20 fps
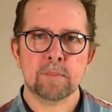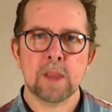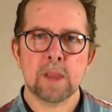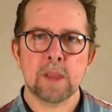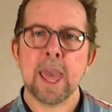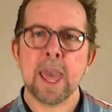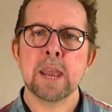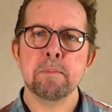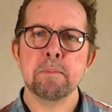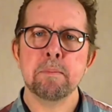
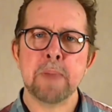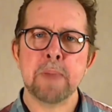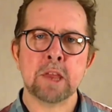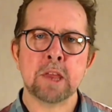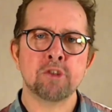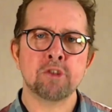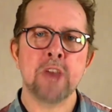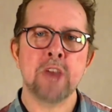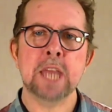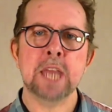And it
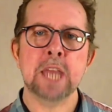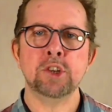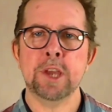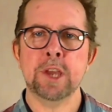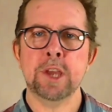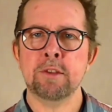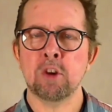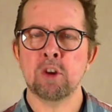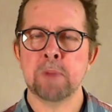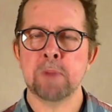makes change
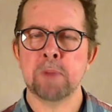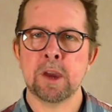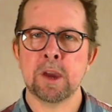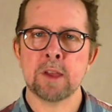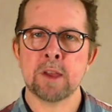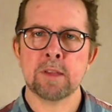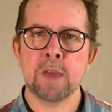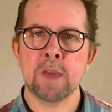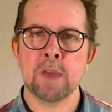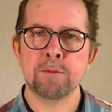easier,
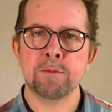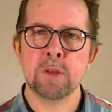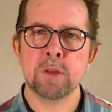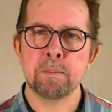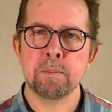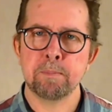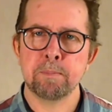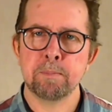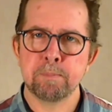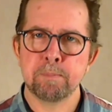because if
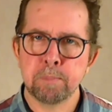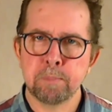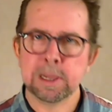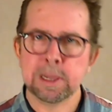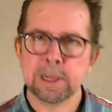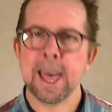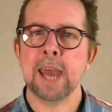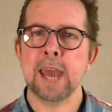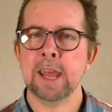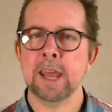the
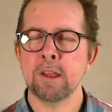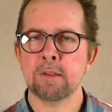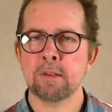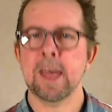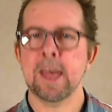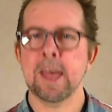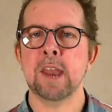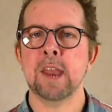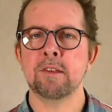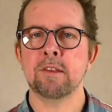plan and the
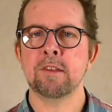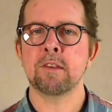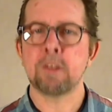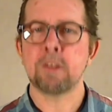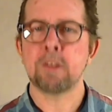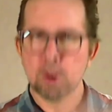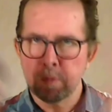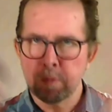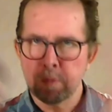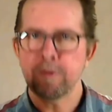status is
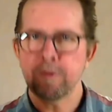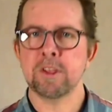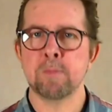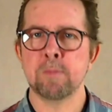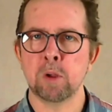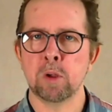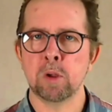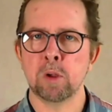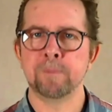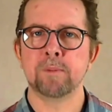super
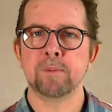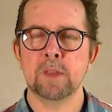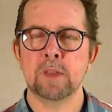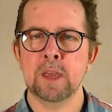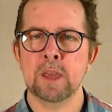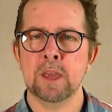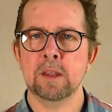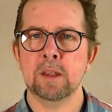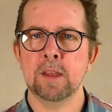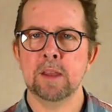visible,
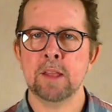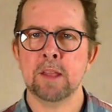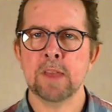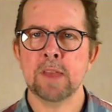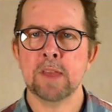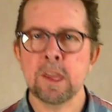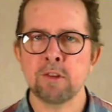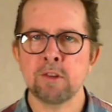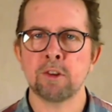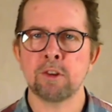it's
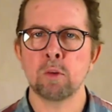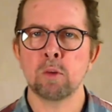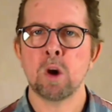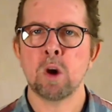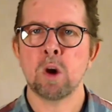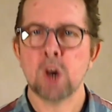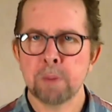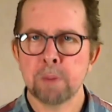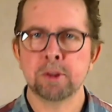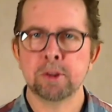easier to
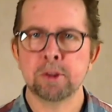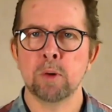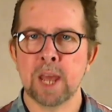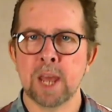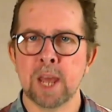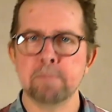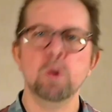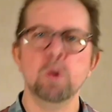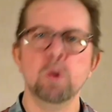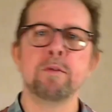walk up to it
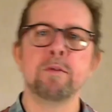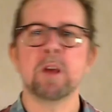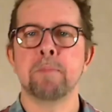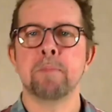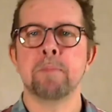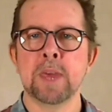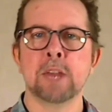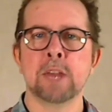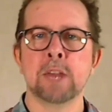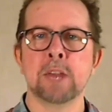and move
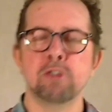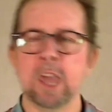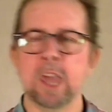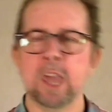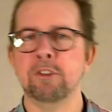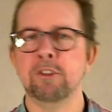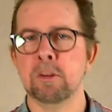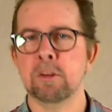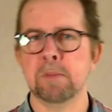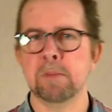something and
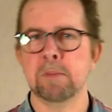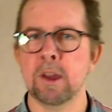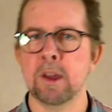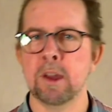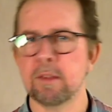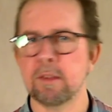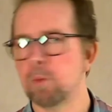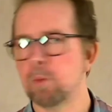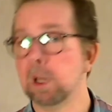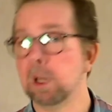change it,
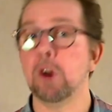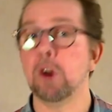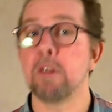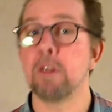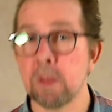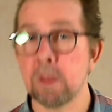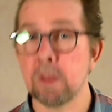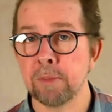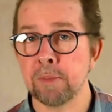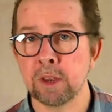because we
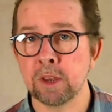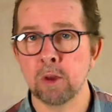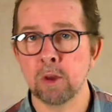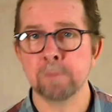learned something new.